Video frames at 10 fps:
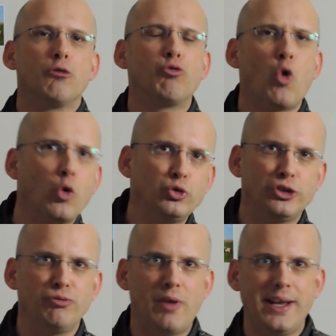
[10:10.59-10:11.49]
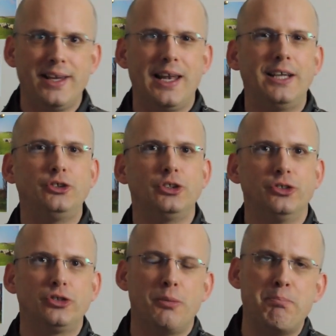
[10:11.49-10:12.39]
rules and
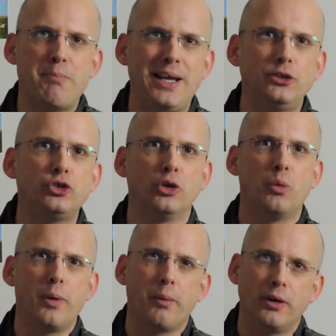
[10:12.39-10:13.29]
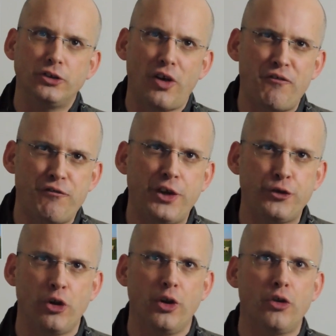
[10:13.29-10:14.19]
regulations to make sure we were as
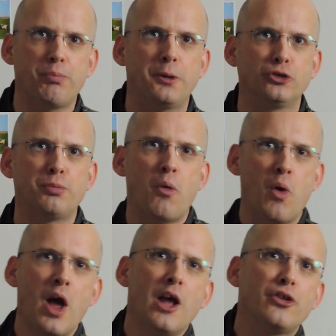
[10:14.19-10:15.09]
efficient as possible,